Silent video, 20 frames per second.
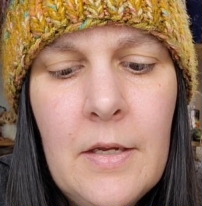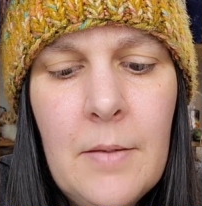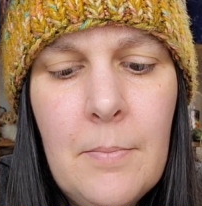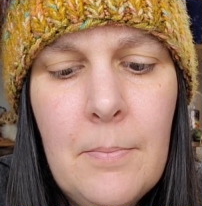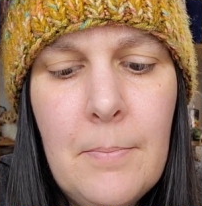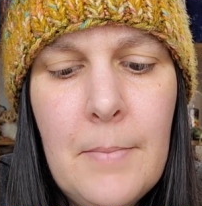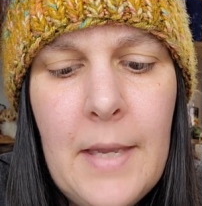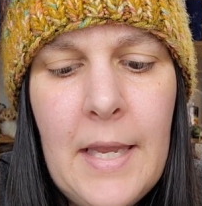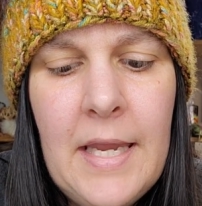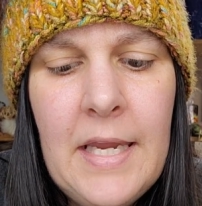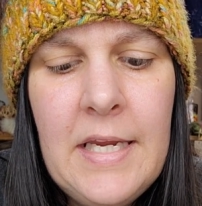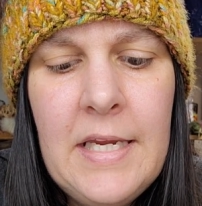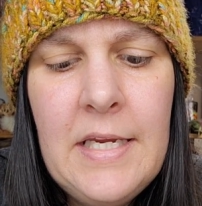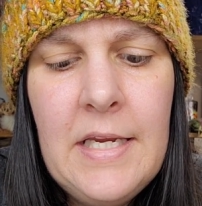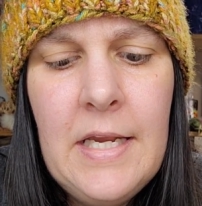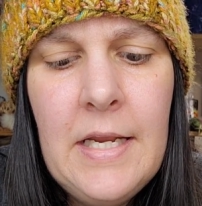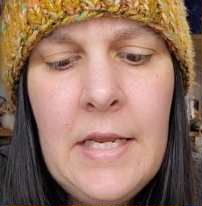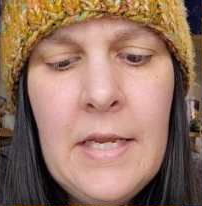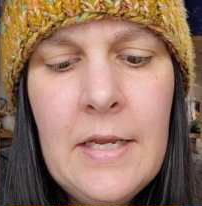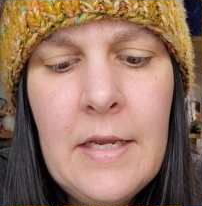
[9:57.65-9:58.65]

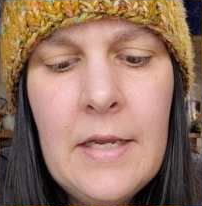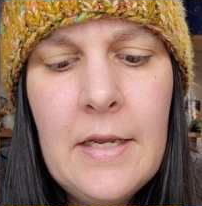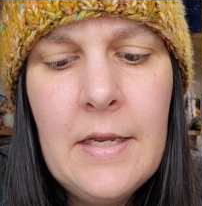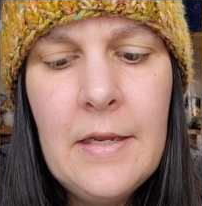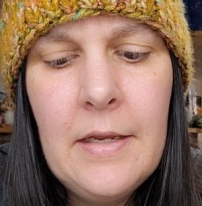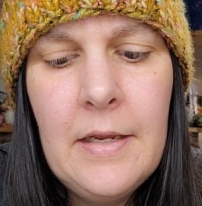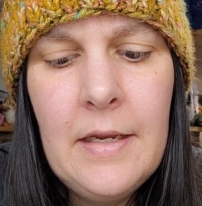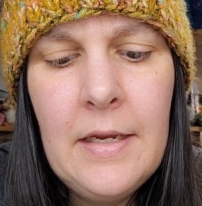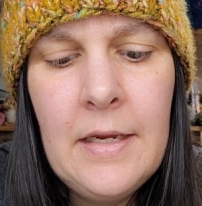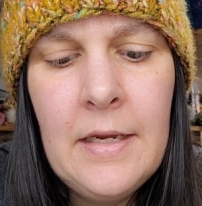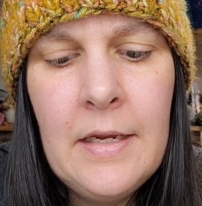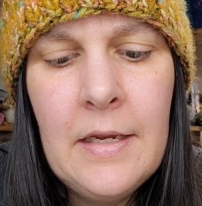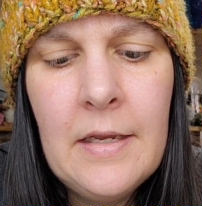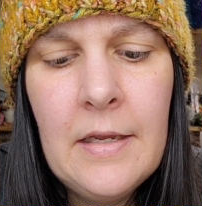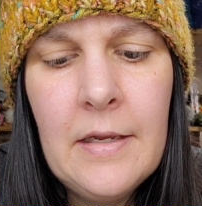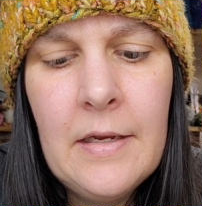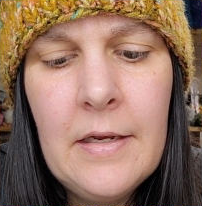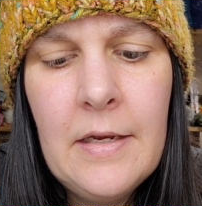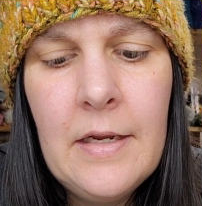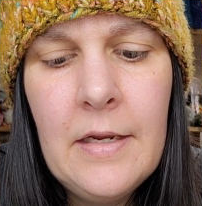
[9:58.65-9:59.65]
Made
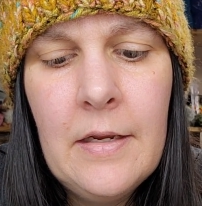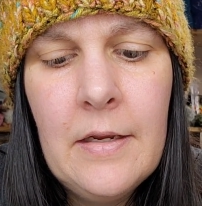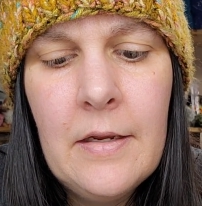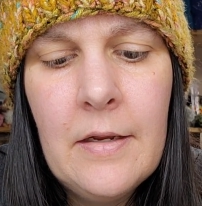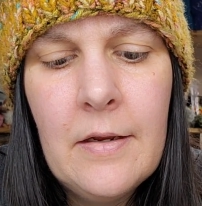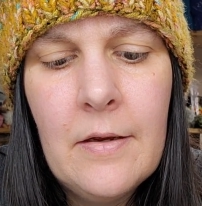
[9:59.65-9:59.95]
in,